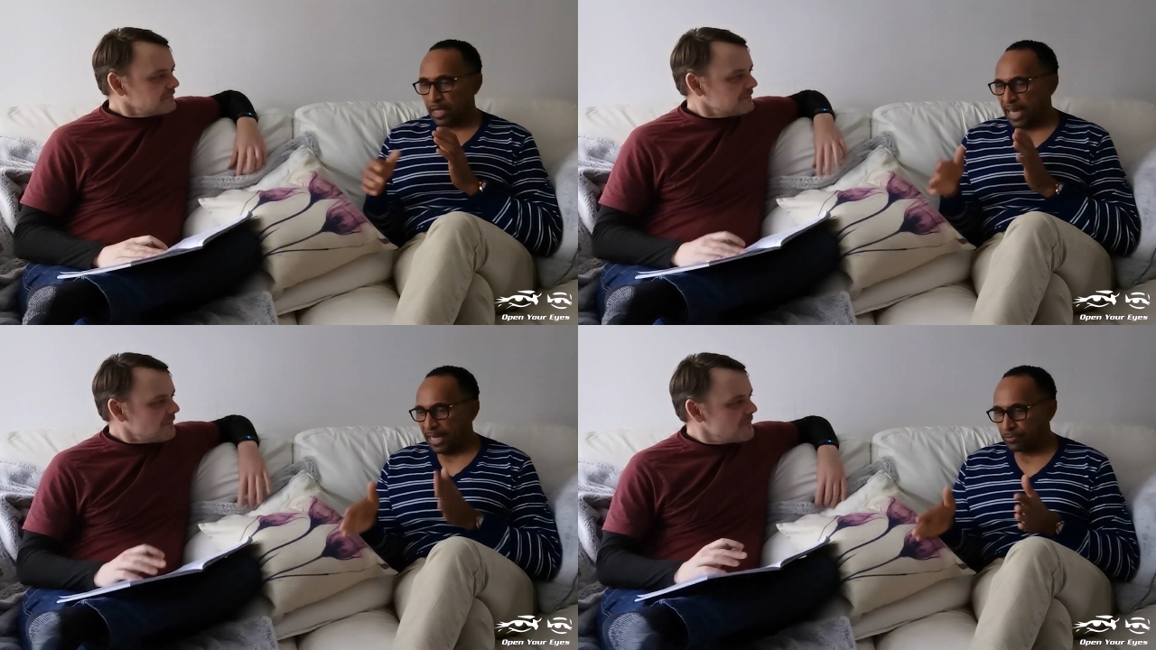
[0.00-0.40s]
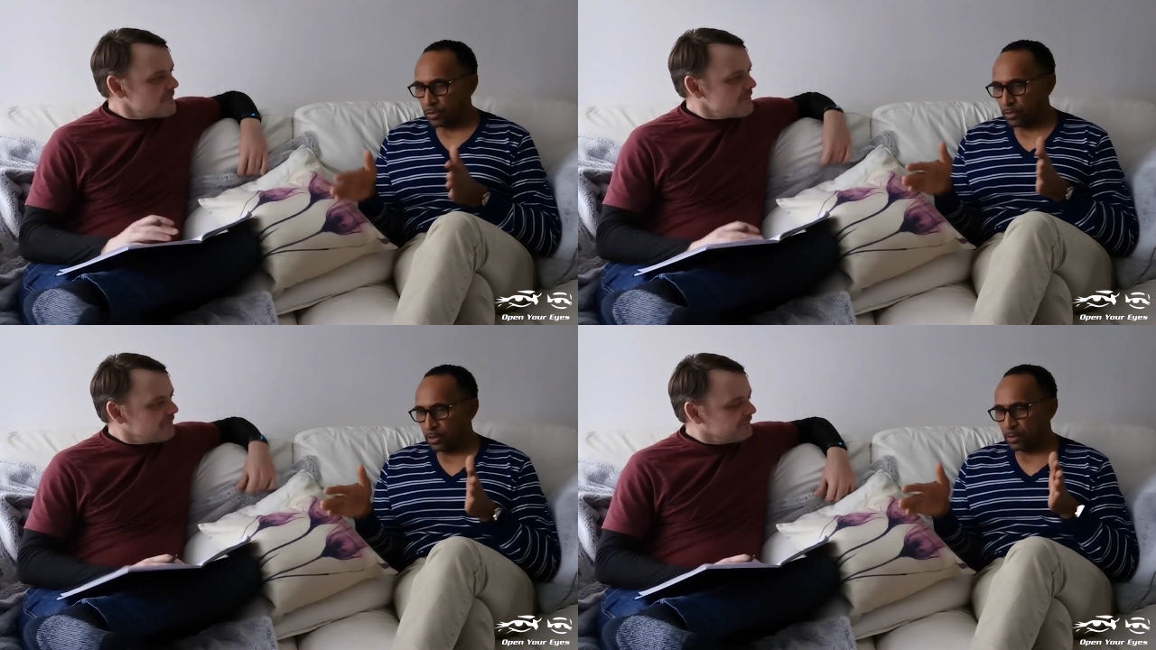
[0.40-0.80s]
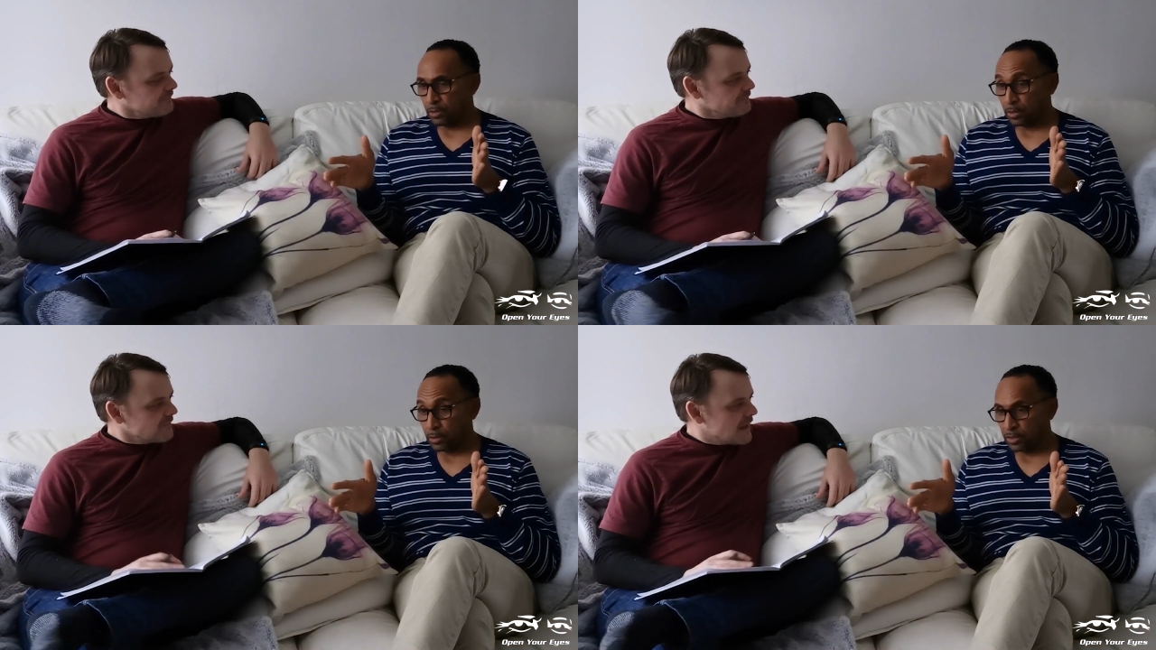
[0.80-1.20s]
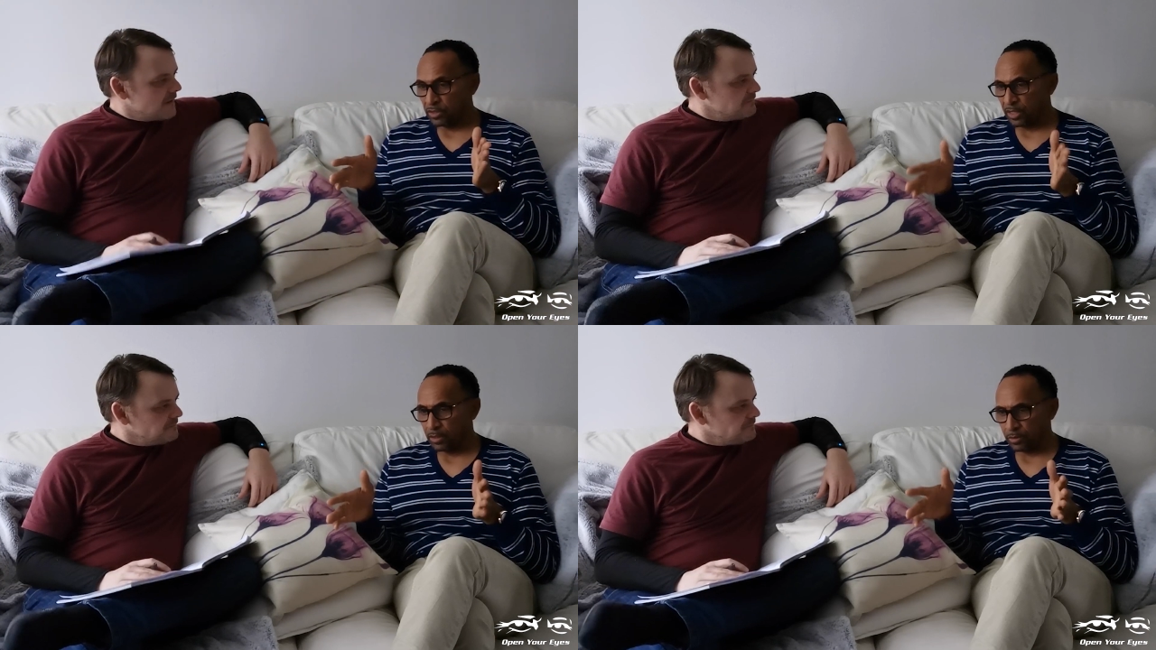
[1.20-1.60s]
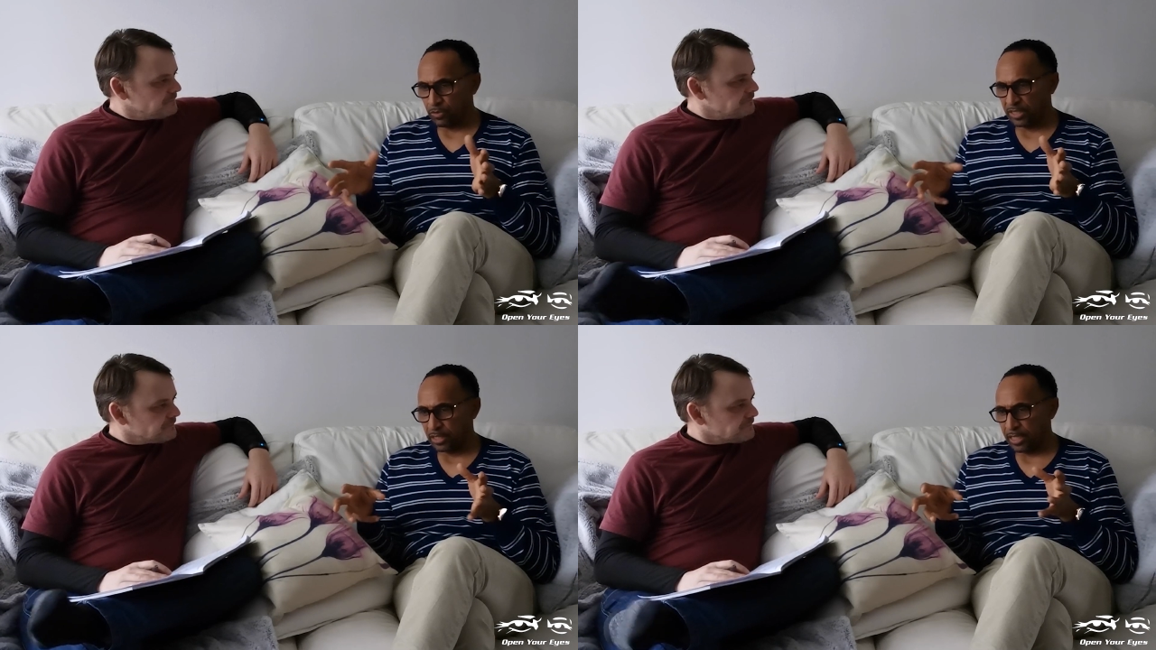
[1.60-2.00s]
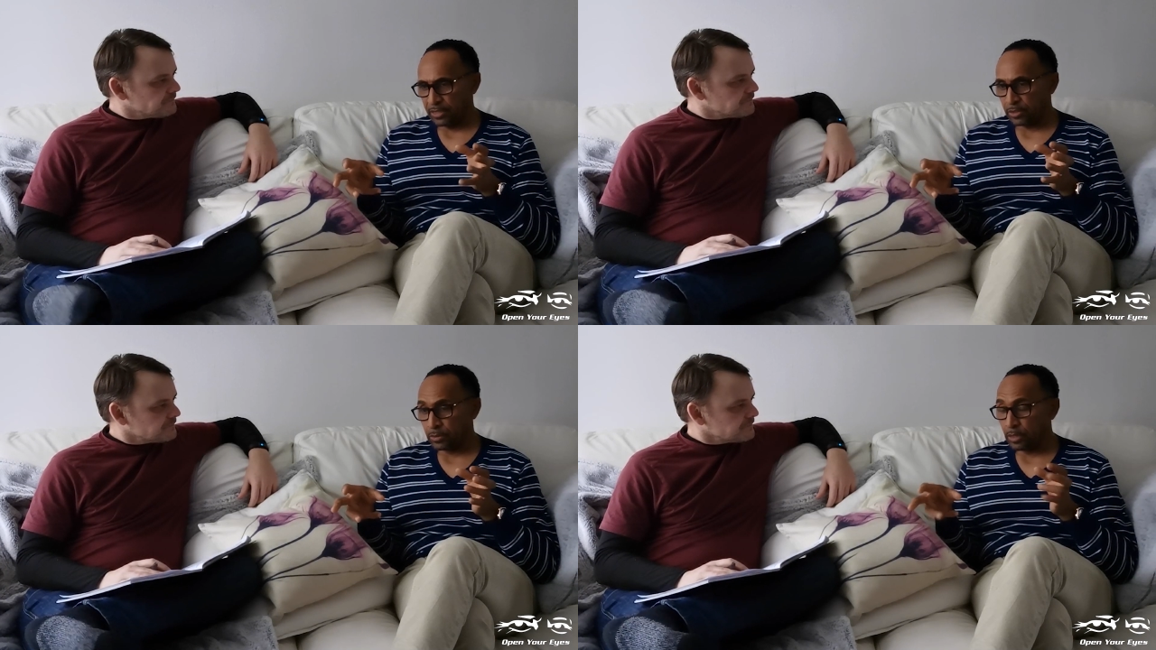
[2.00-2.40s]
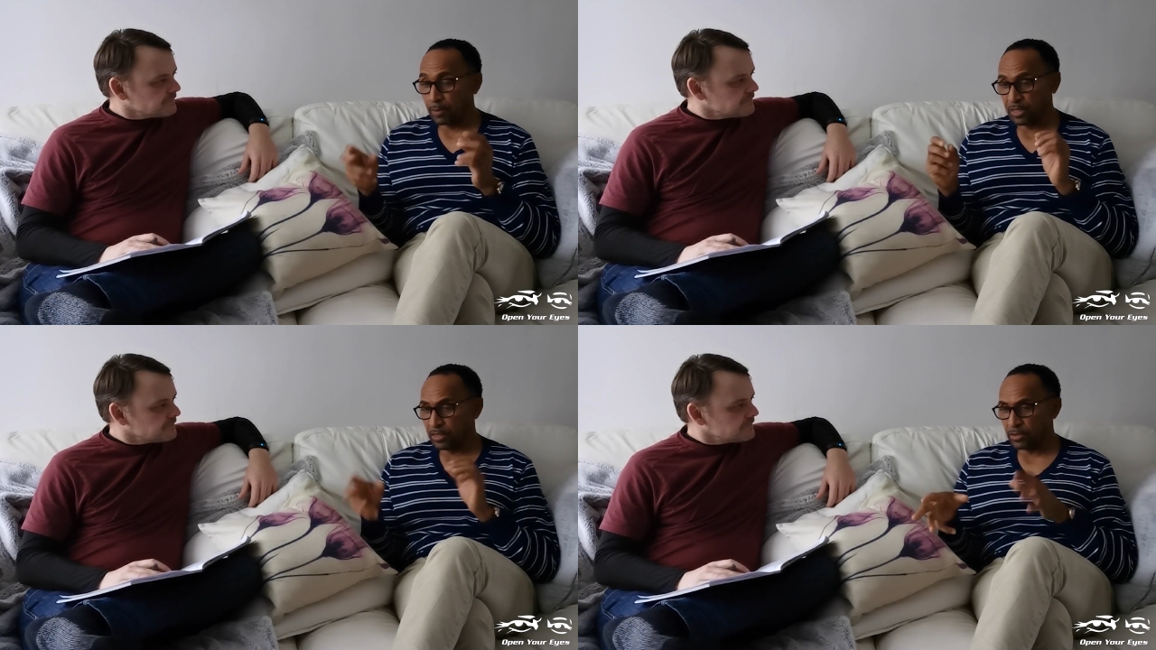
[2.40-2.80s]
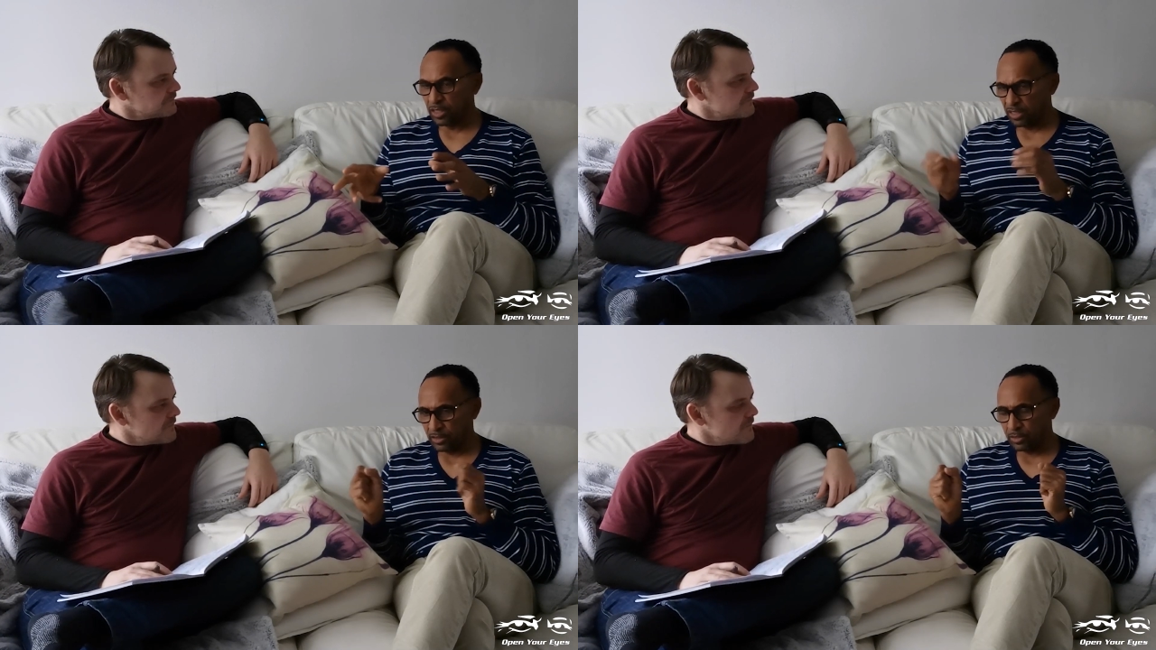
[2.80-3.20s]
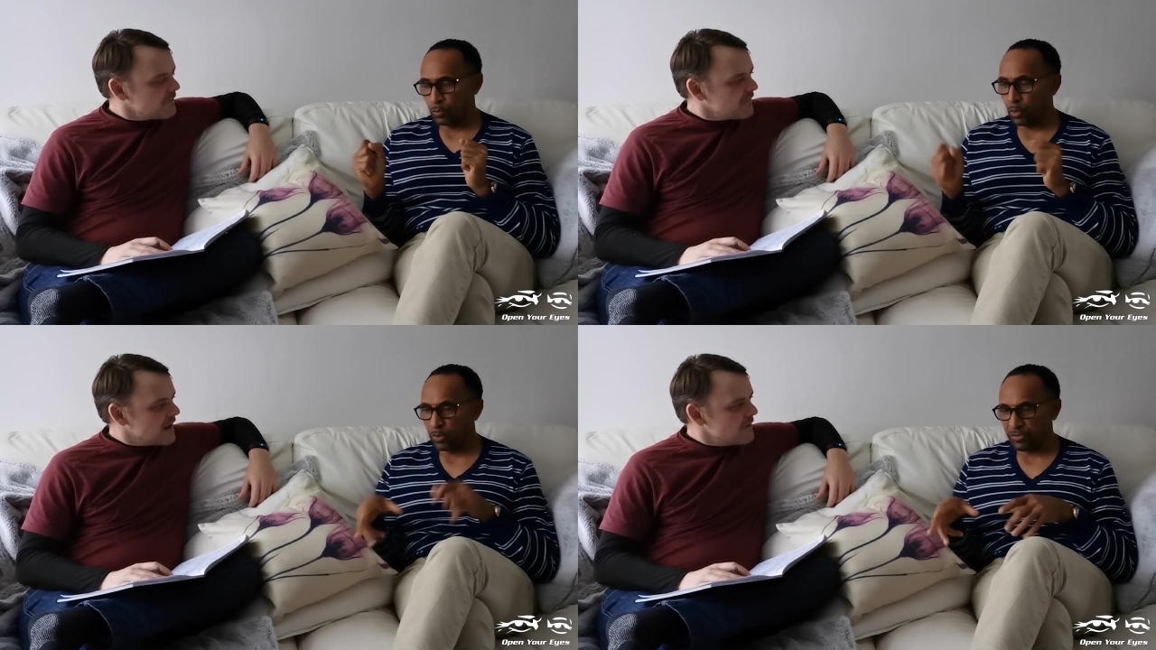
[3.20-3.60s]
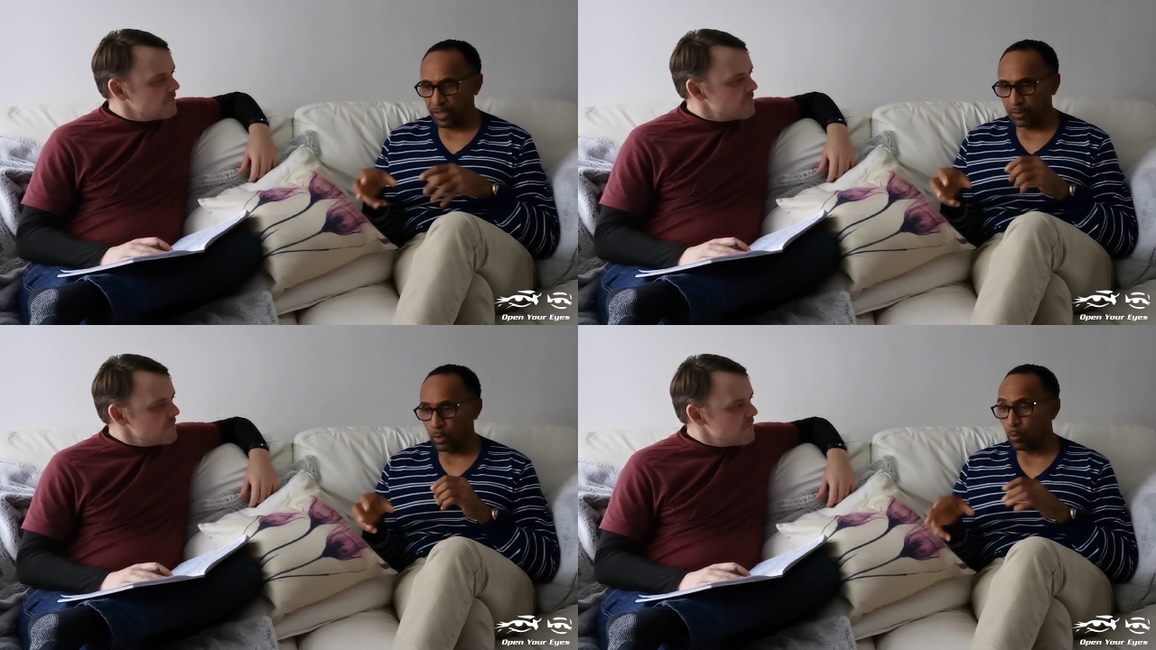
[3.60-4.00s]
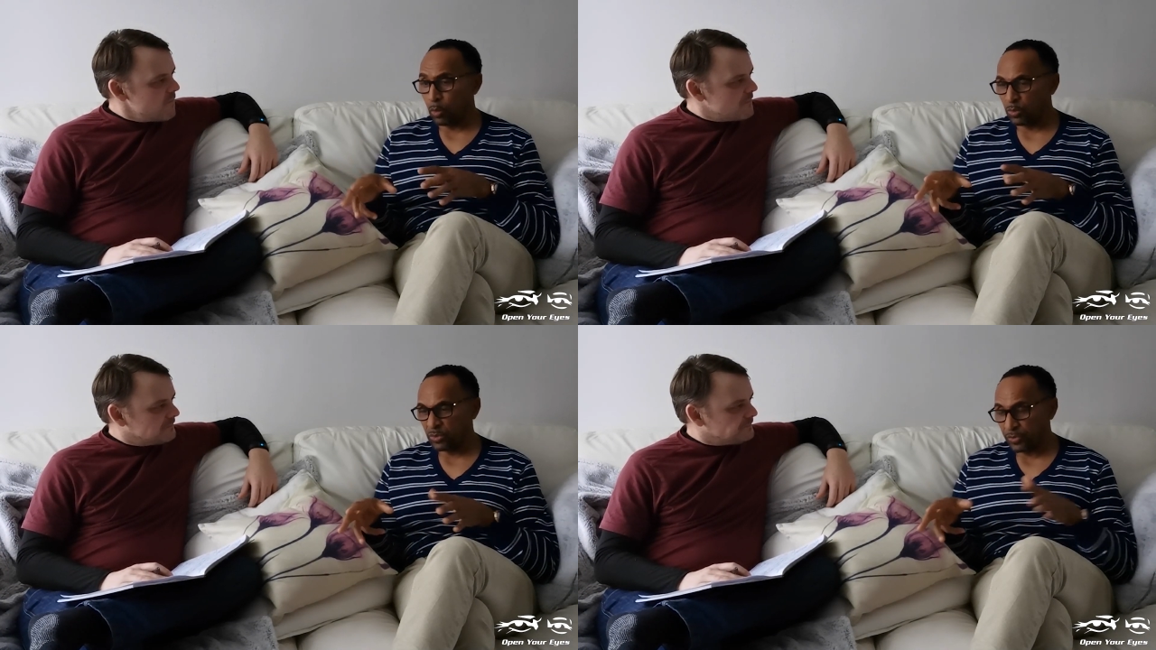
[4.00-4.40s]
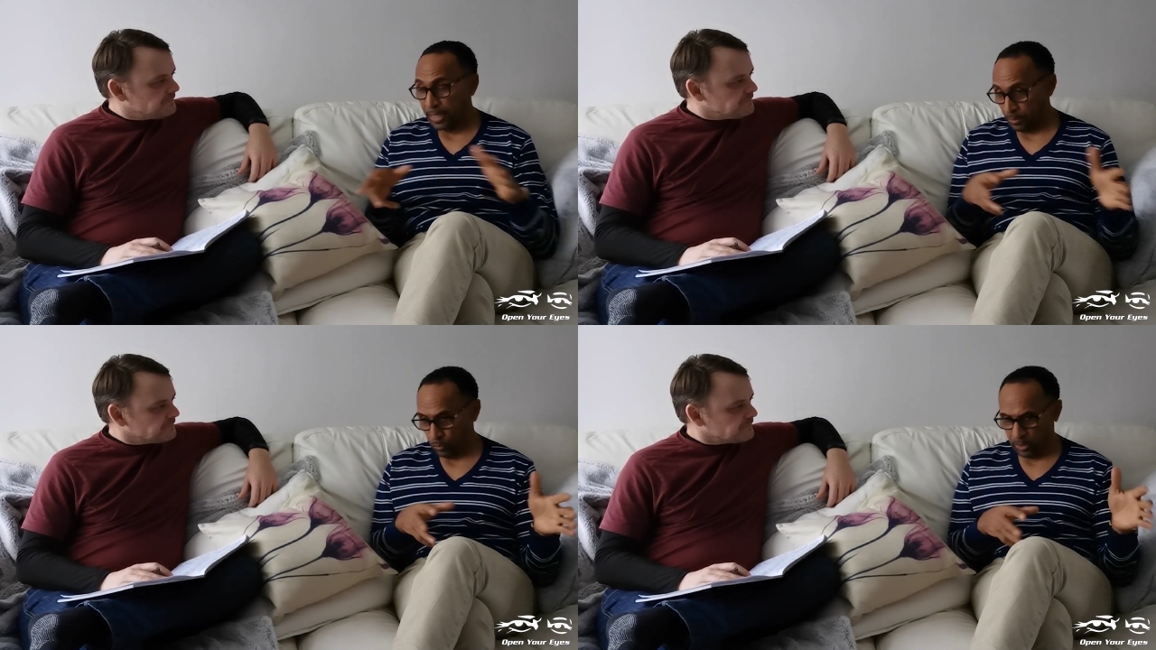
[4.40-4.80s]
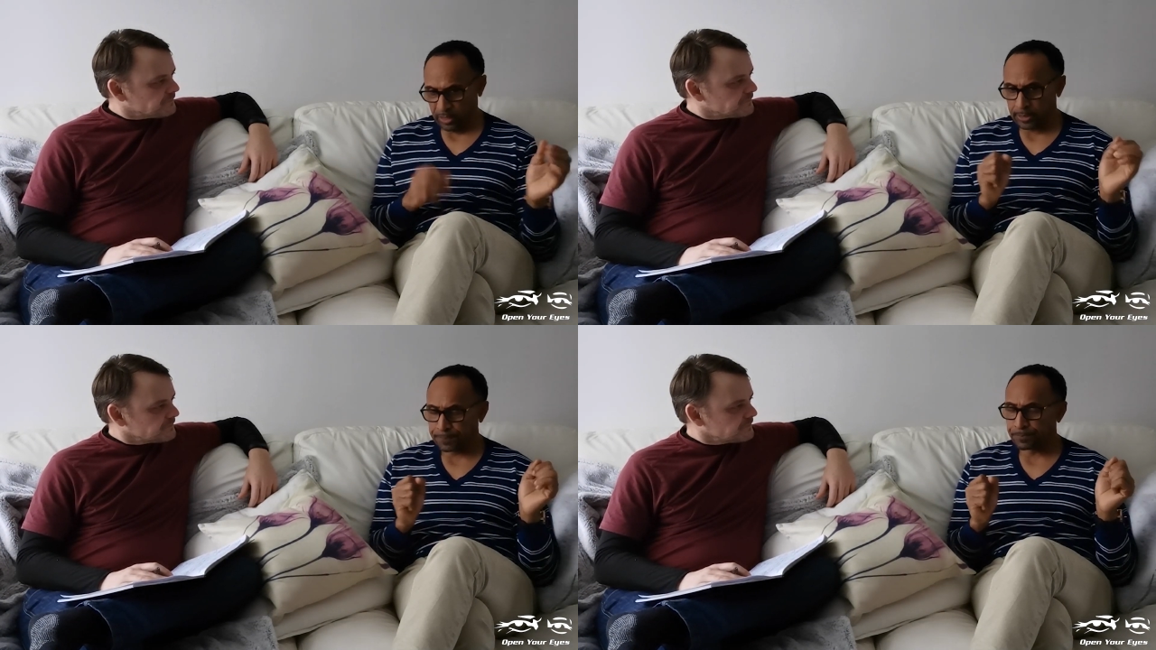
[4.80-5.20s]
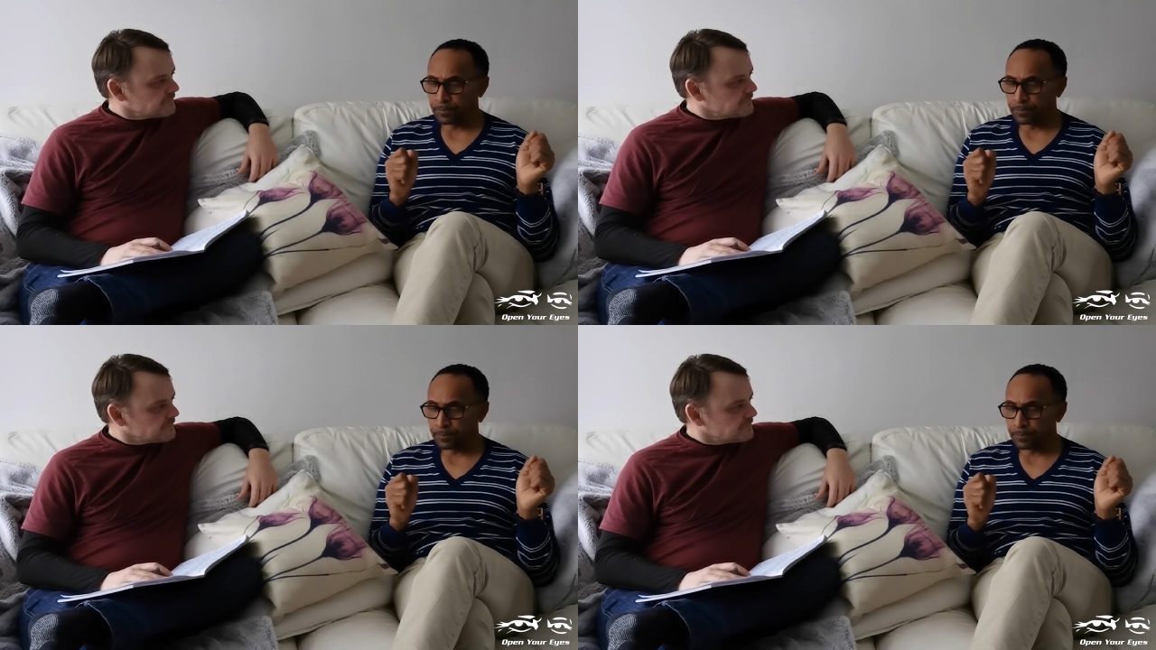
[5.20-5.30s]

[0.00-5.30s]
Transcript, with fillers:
Speaker 1: After the uh, the Steele investigation, I mean the Steele incident, what we found, what what was found was,